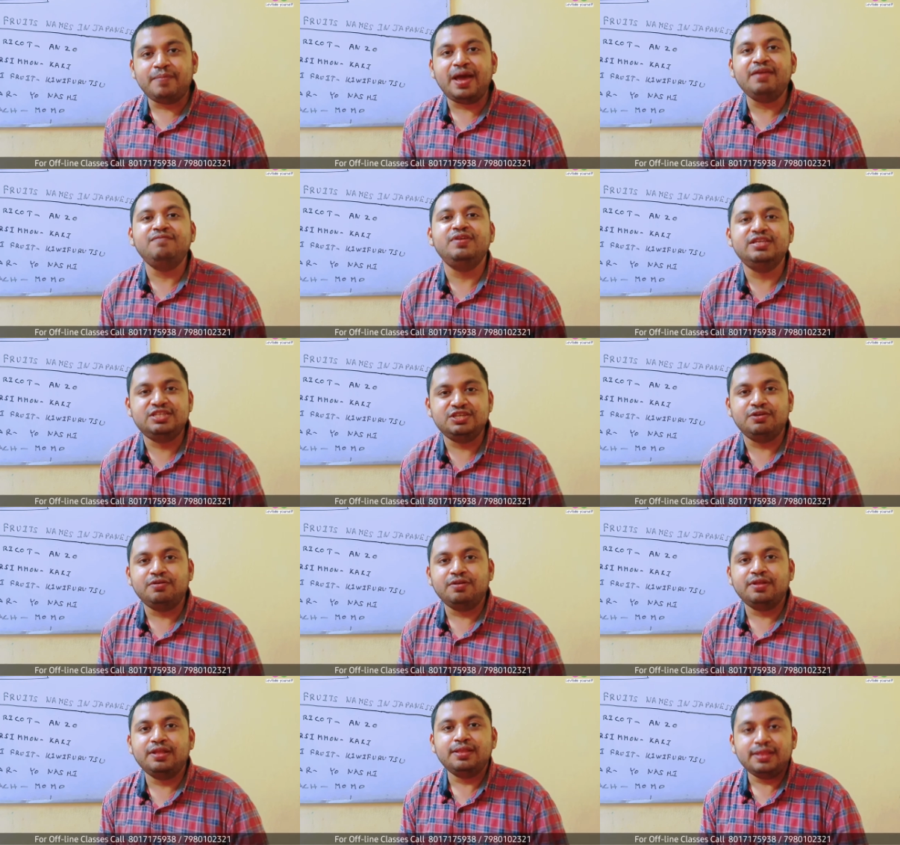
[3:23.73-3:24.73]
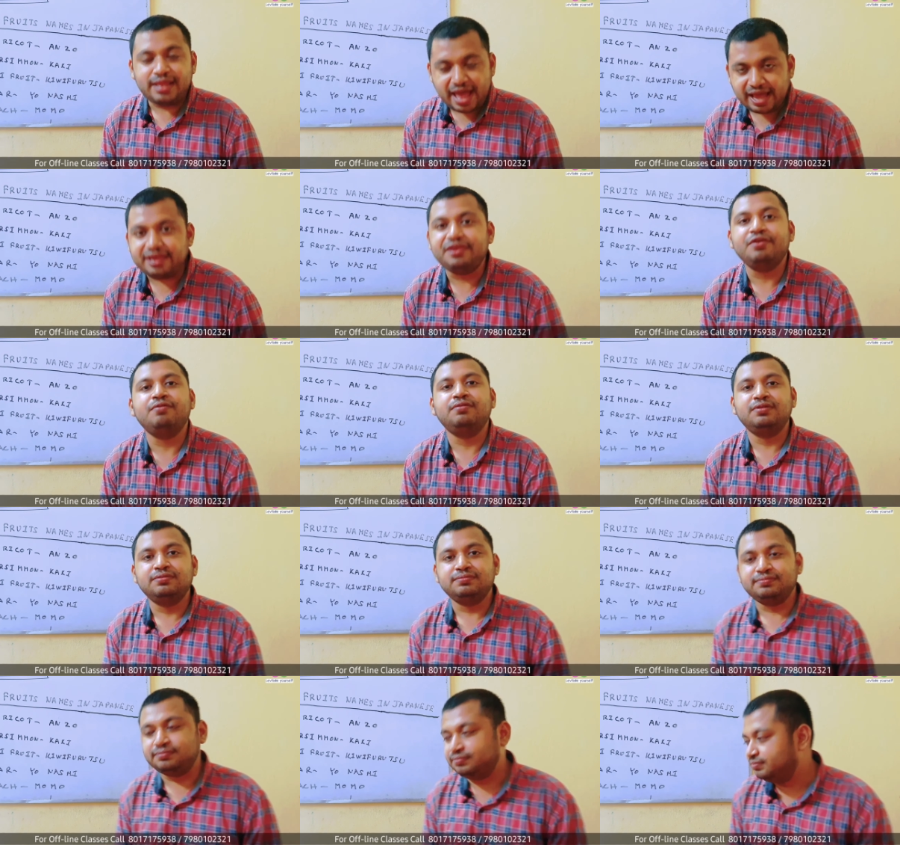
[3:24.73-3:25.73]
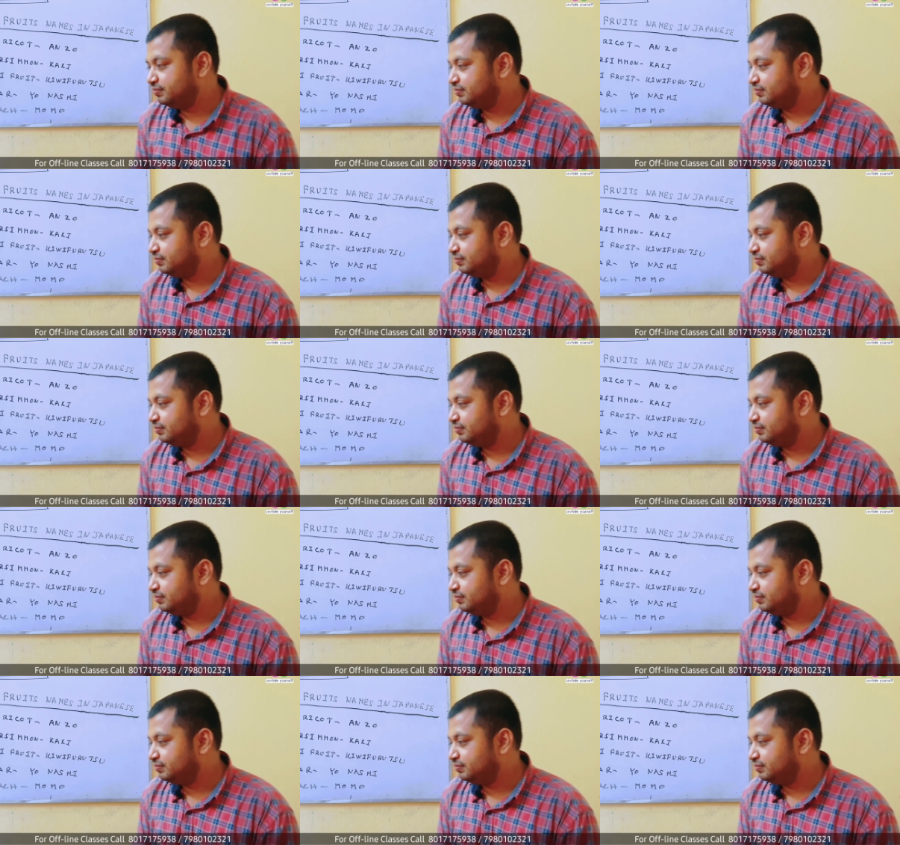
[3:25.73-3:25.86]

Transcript: my video. Thank you.